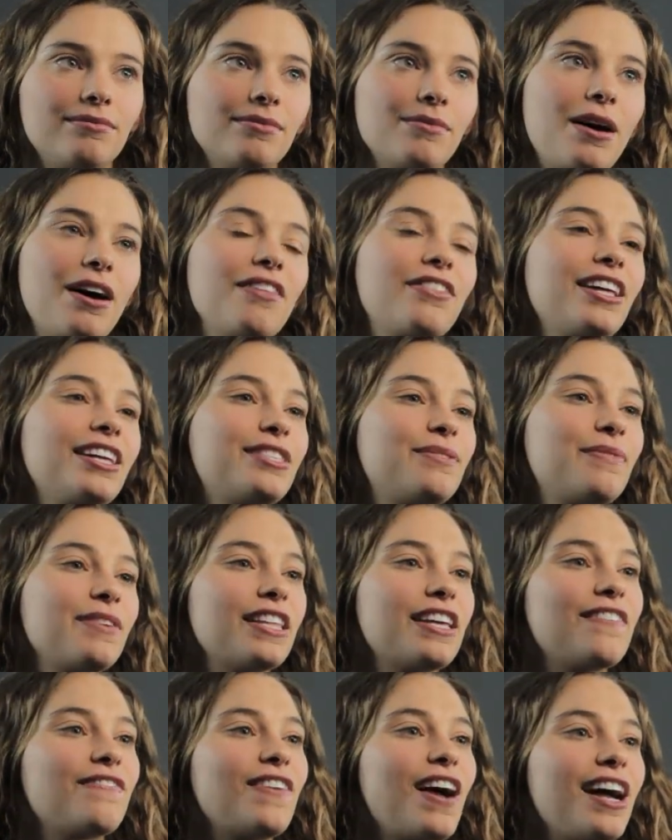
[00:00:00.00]
Well, that's
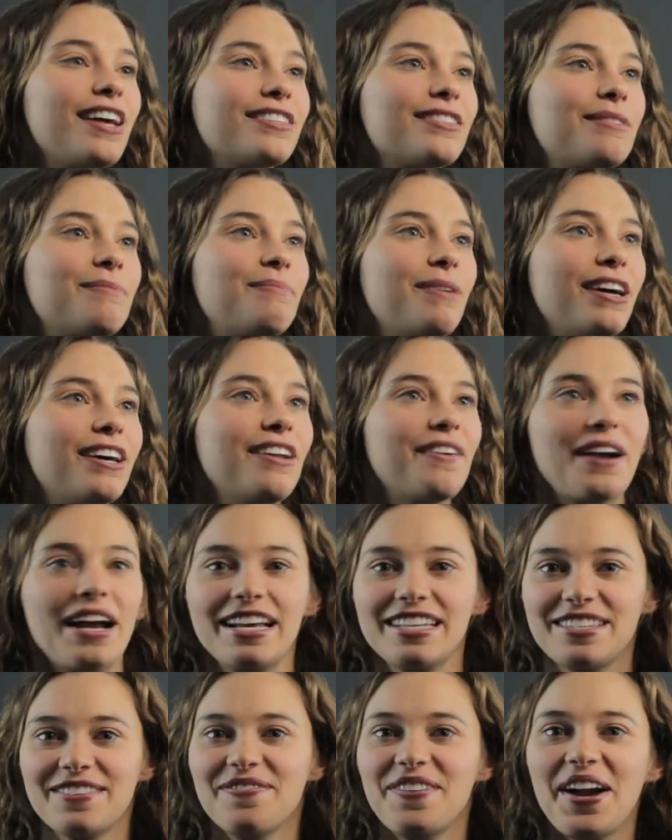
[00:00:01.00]
really fast, but
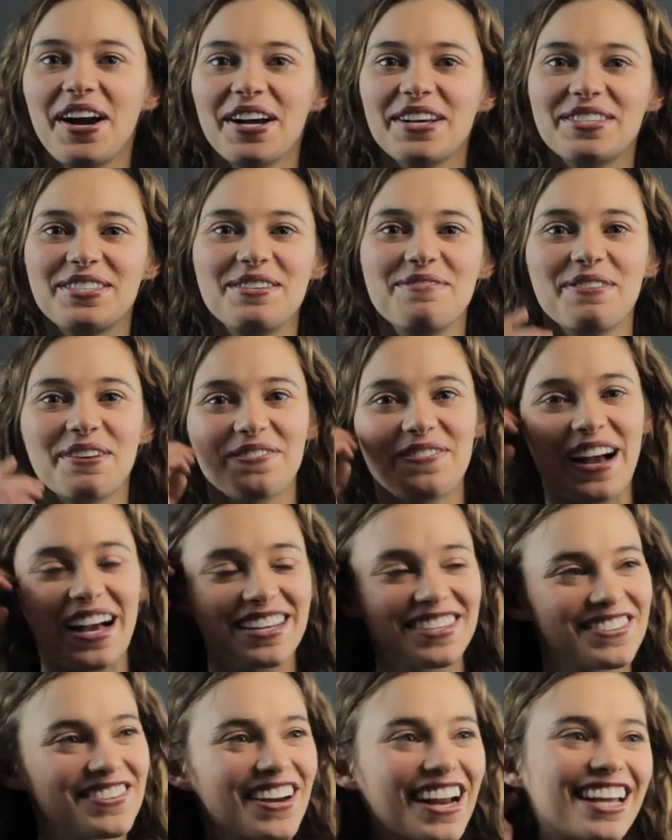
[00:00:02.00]
okay, it's a very super
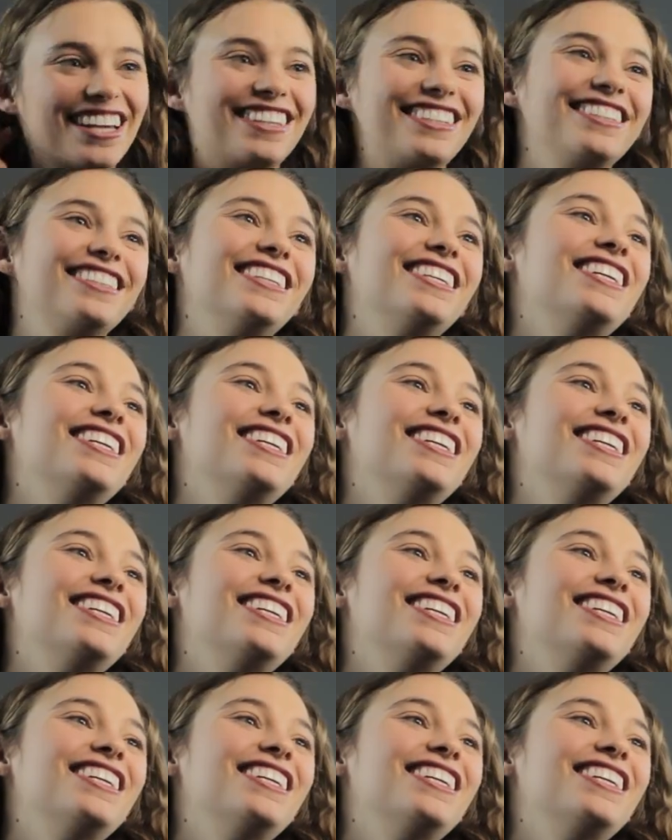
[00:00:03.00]
fast train.